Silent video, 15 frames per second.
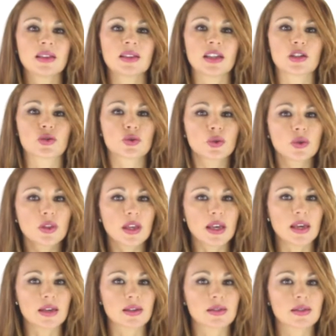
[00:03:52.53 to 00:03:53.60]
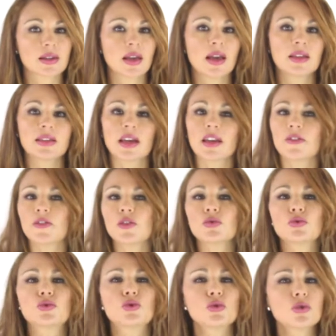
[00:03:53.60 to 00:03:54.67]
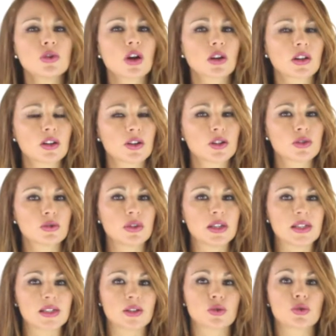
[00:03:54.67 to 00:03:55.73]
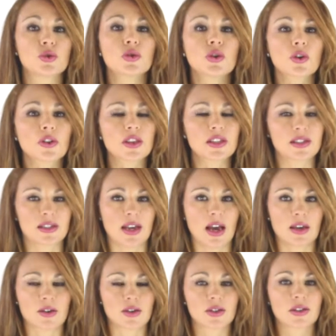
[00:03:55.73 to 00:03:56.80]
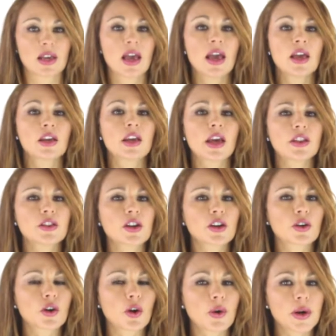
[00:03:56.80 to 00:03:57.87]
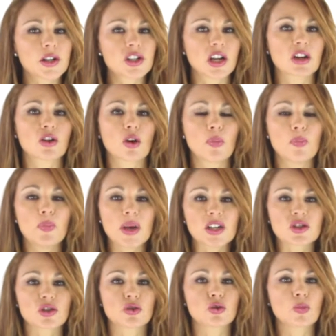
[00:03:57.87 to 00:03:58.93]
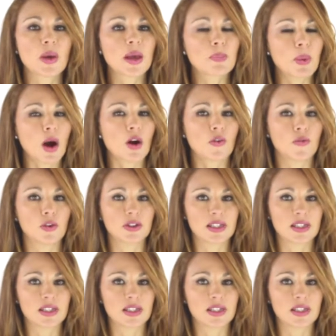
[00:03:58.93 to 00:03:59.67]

The truth is that if you do not learn to listen to your desires, get the courage and conviction to make powerful